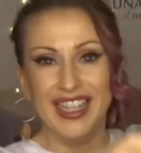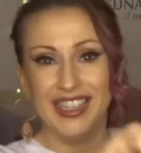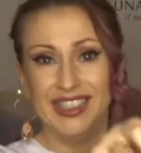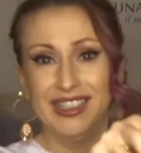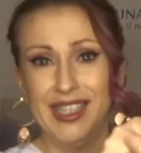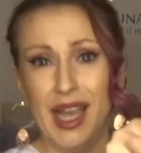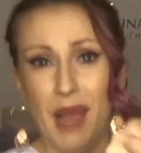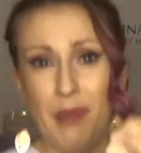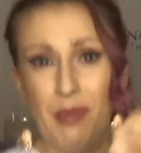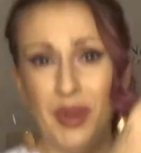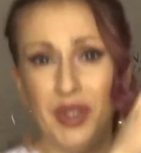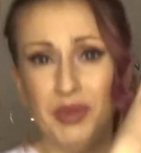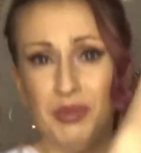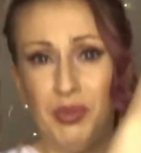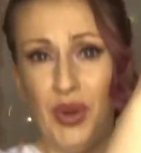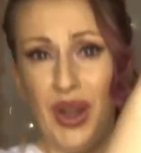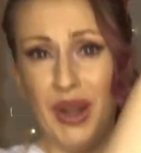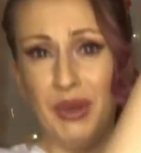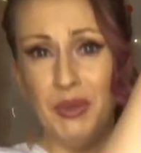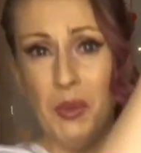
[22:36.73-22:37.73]
a leopard
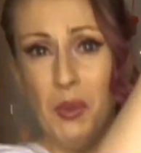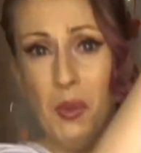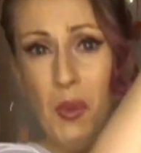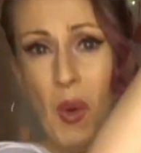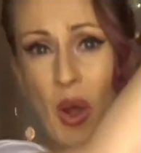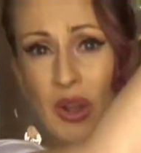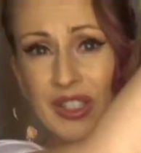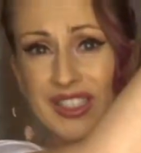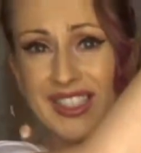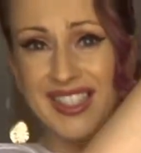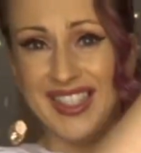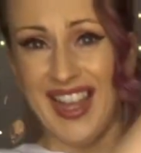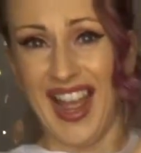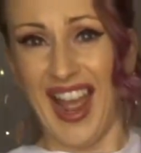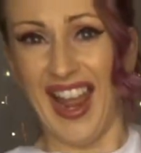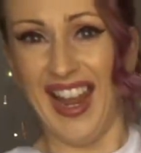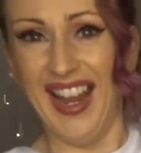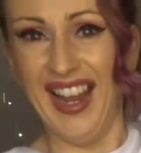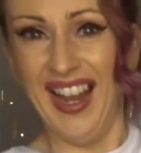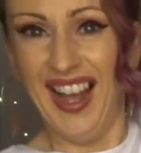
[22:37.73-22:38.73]
print
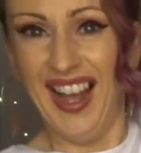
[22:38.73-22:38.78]
onesie.